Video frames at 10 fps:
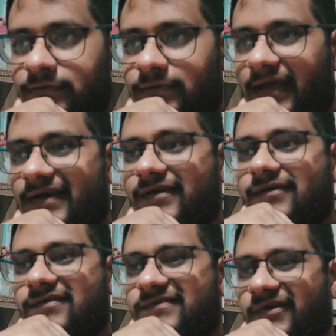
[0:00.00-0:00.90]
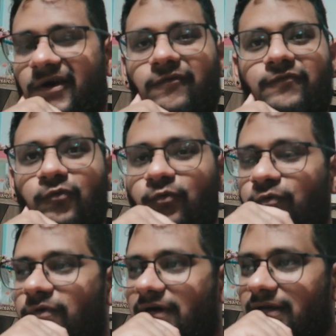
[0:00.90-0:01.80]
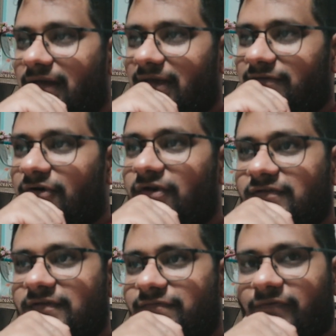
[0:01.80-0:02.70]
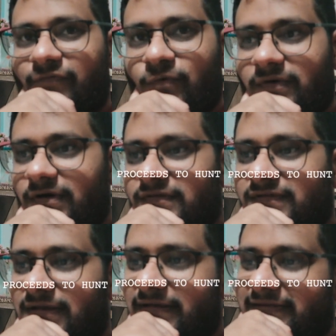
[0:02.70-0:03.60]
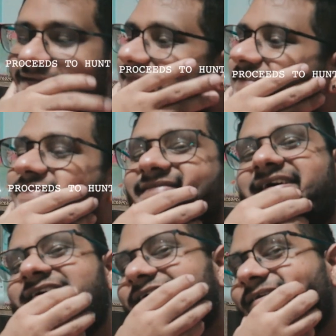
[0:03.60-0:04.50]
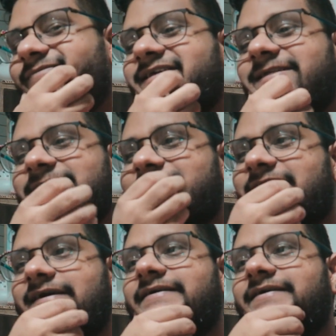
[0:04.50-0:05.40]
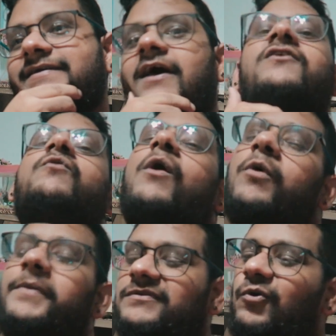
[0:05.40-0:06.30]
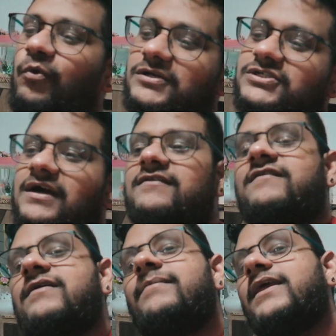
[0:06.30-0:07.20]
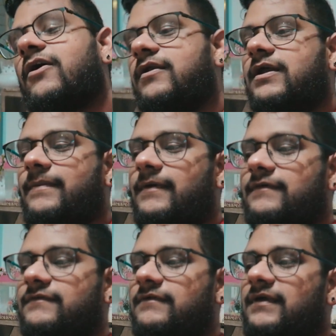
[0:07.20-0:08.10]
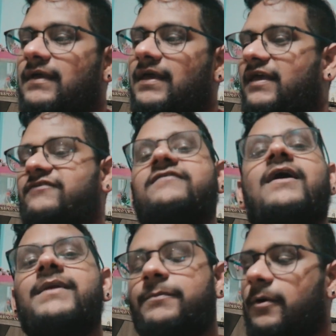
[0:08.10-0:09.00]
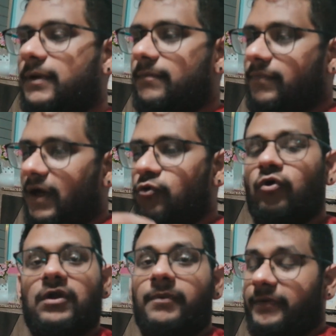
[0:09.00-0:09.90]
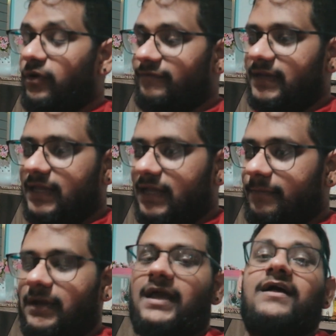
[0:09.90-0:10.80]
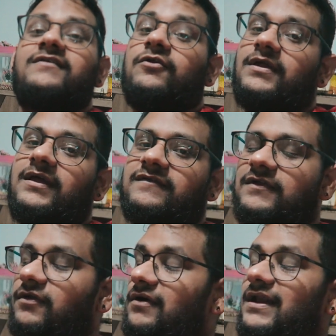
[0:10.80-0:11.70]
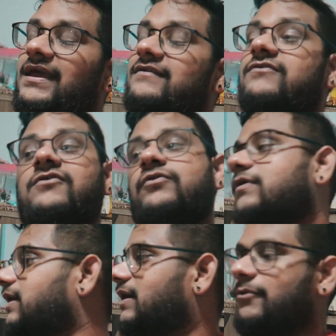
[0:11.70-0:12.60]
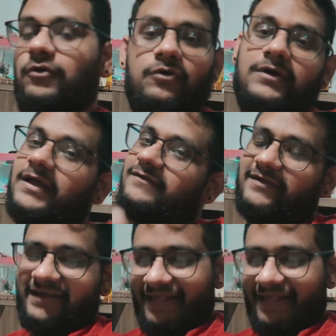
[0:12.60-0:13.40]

like, on a phone and like hunting for focus, and I was like, I don't really mean now, like, that's not what I want people to watch and see me on now, boy. So, it's just a me problem. I know they probably don't even care, but like I told you yesterday, they can hear things or they don't care about dog. That's just,